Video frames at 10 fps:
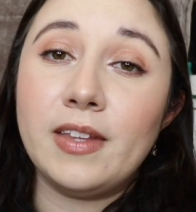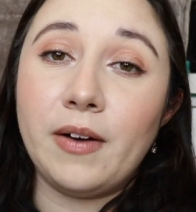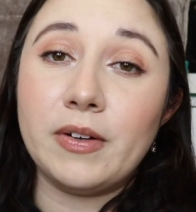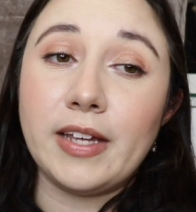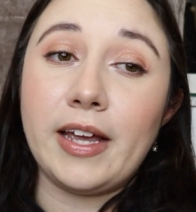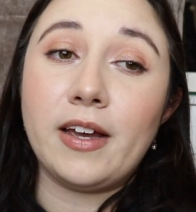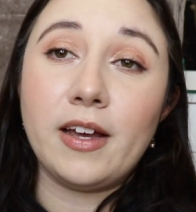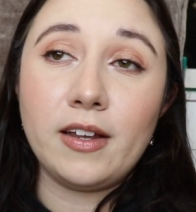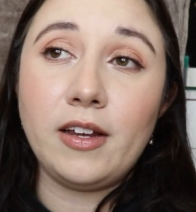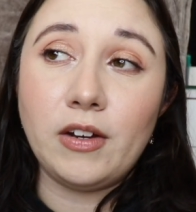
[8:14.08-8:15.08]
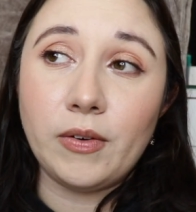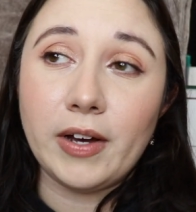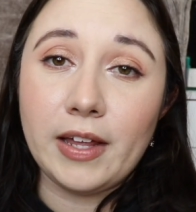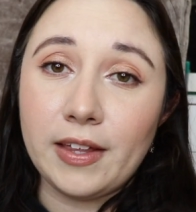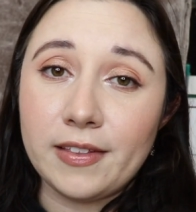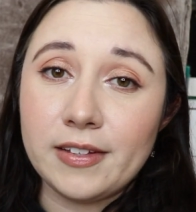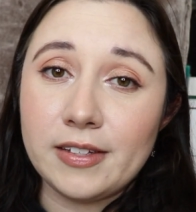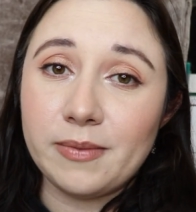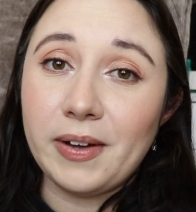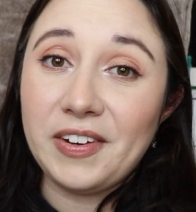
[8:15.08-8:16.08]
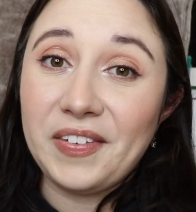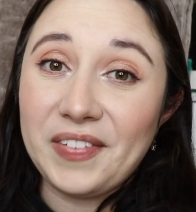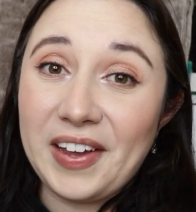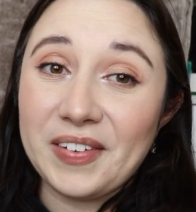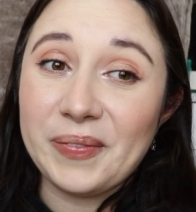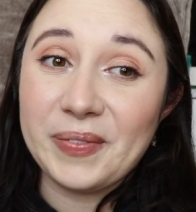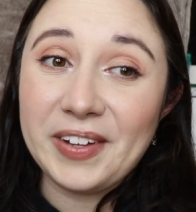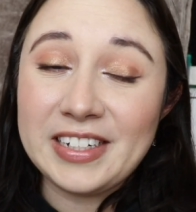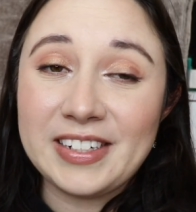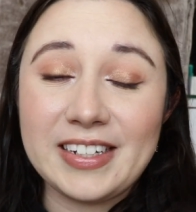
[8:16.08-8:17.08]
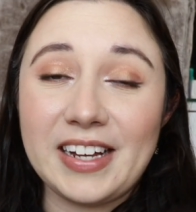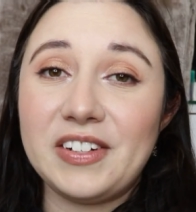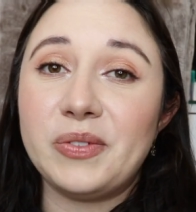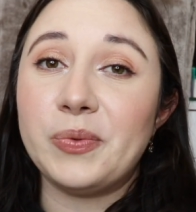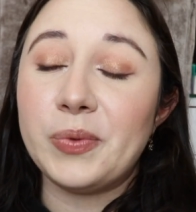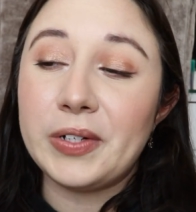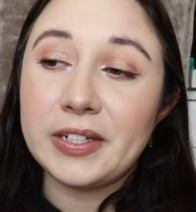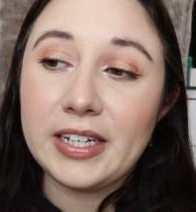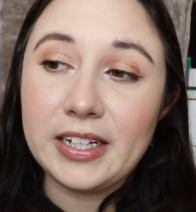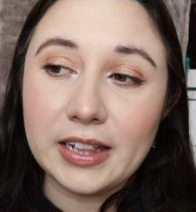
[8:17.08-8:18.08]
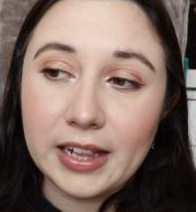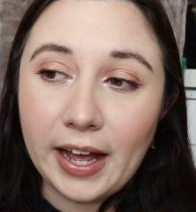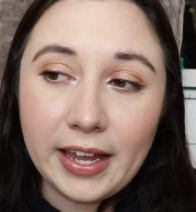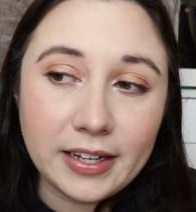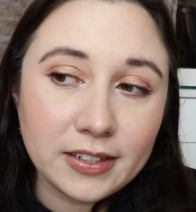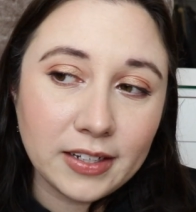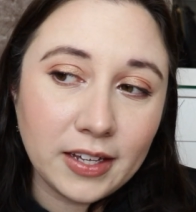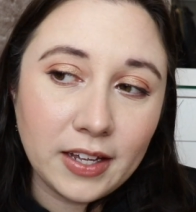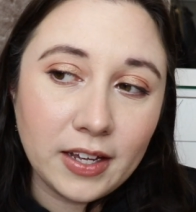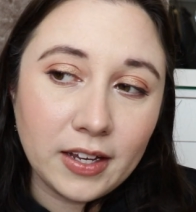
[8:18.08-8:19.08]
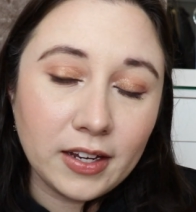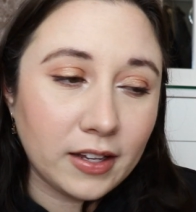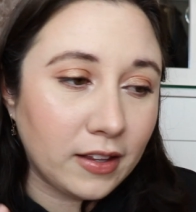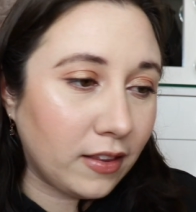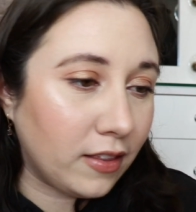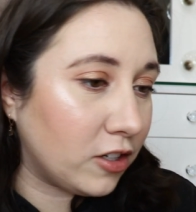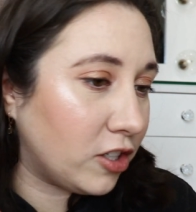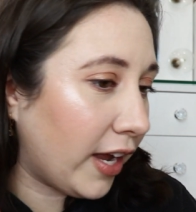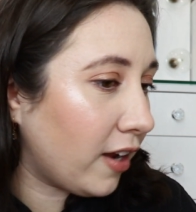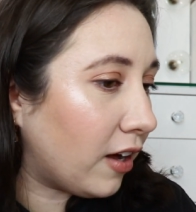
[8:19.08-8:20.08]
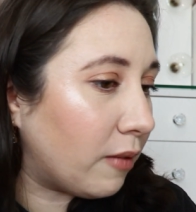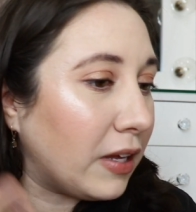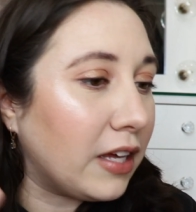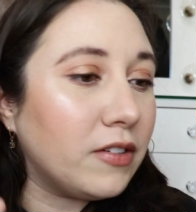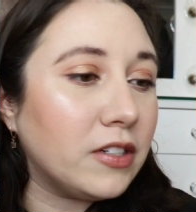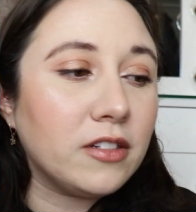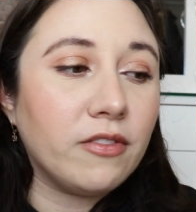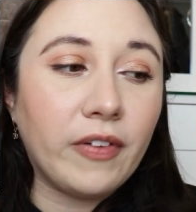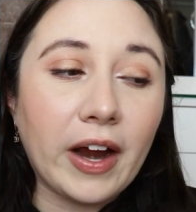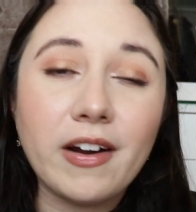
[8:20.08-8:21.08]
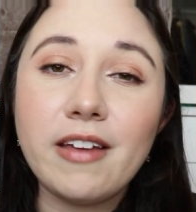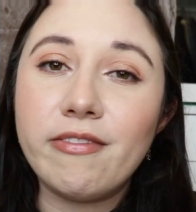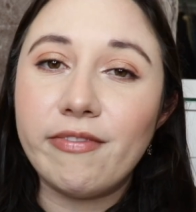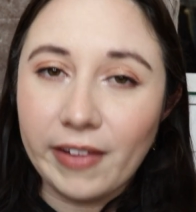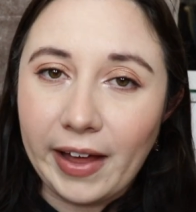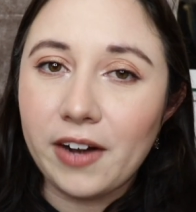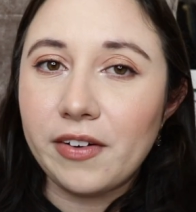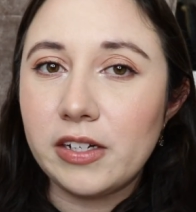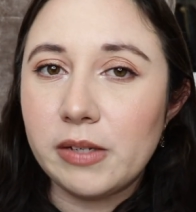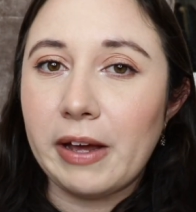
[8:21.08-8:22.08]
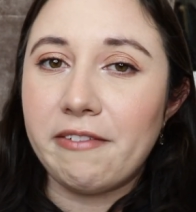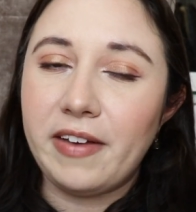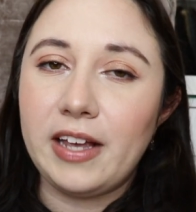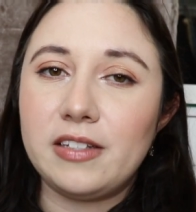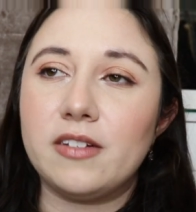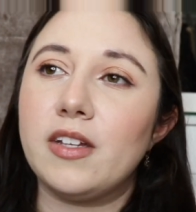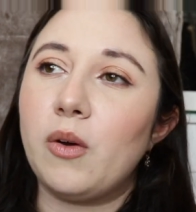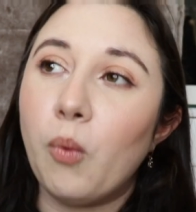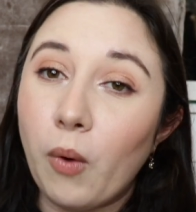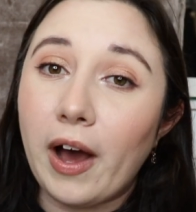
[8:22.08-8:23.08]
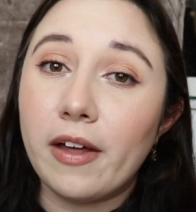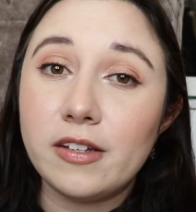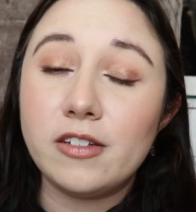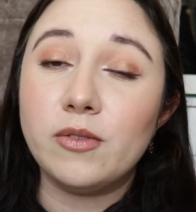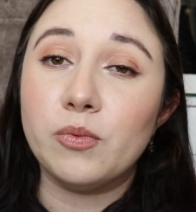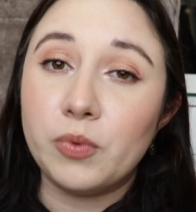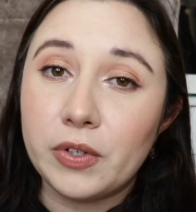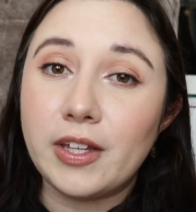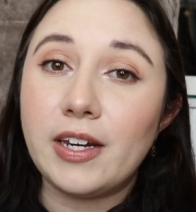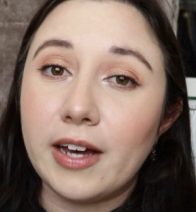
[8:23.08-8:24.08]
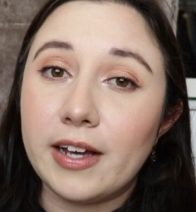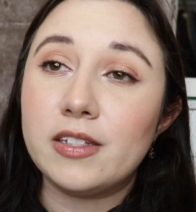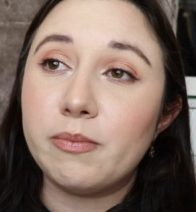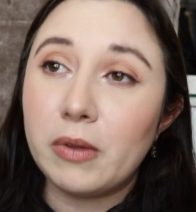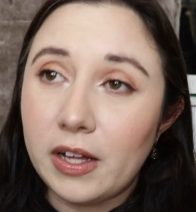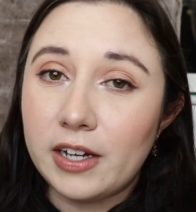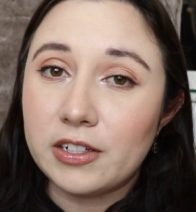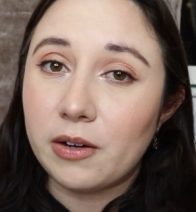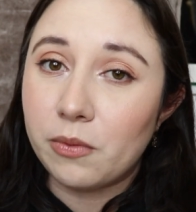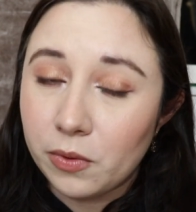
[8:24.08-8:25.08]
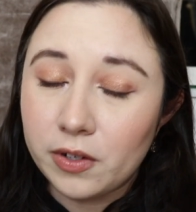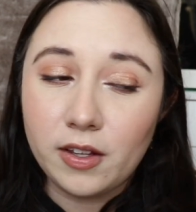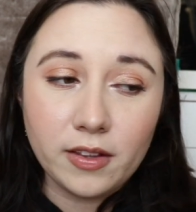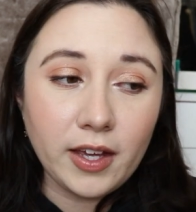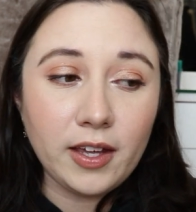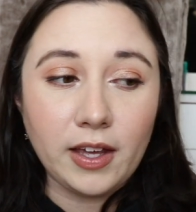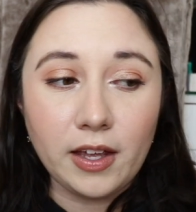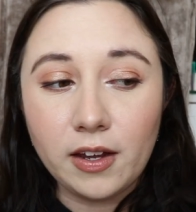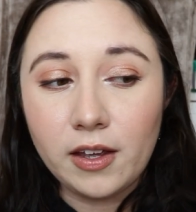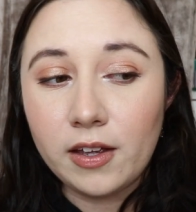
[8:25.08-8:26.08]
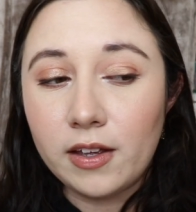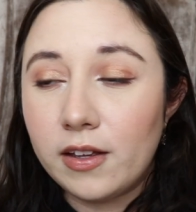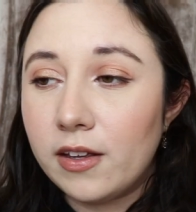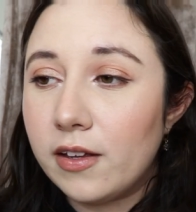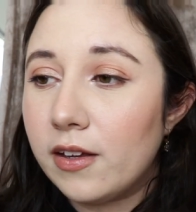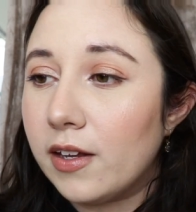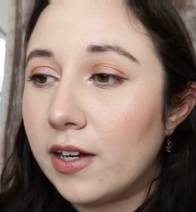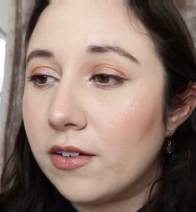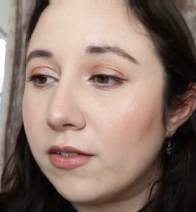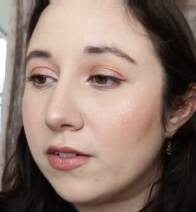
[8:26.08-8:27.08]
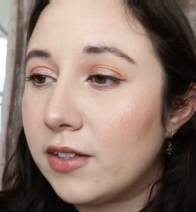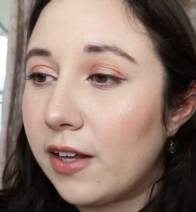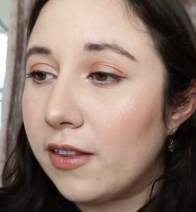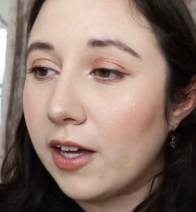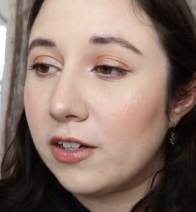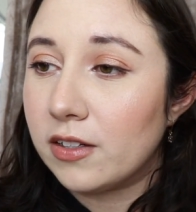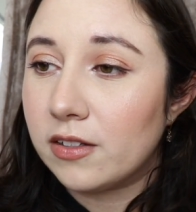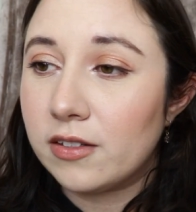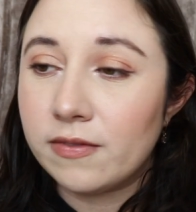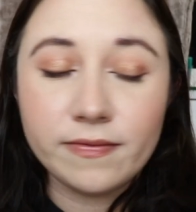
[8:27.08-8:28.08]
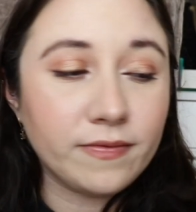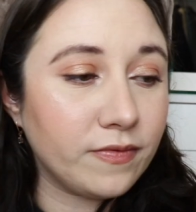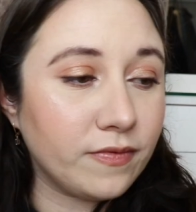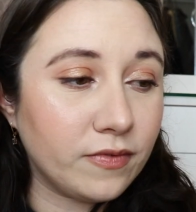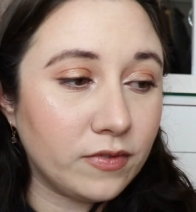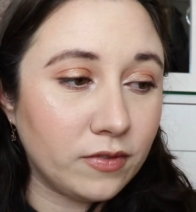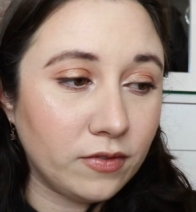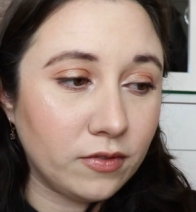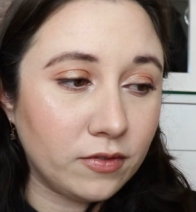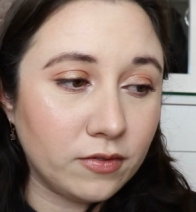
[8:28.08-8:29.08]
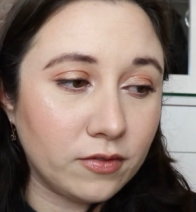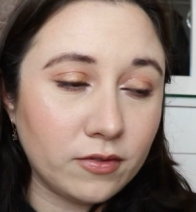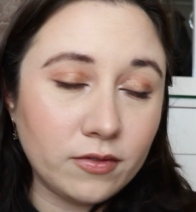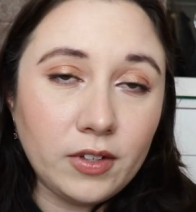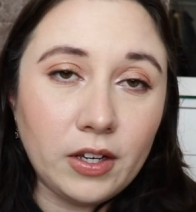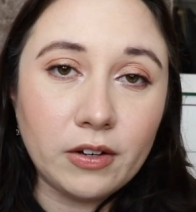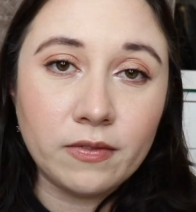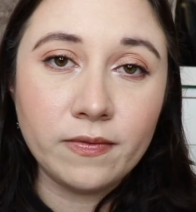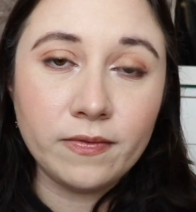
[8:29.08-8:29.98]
I was like, you know what, I think this is my new favorite blush, because I just really liked the shade on me. It was just very flattering to my face. I was like, wow, this is a really nice blush. I really like it. And I don't say that just, you know,